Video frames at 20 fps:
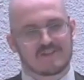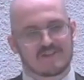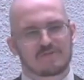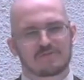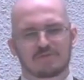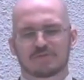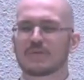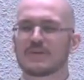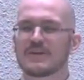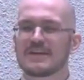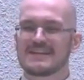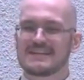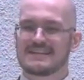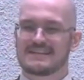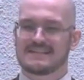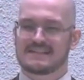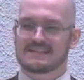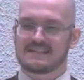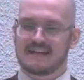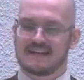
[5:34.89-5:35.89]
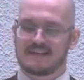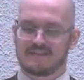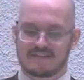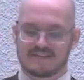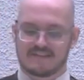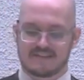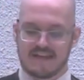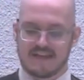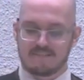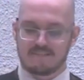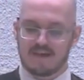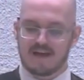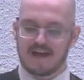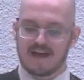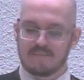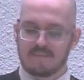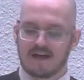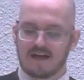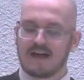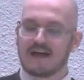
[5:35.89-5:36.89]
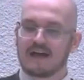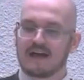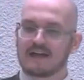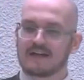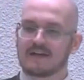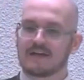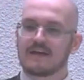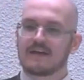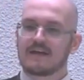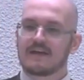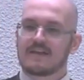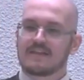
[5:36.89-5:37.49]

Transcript: to freeze on the step I'm on,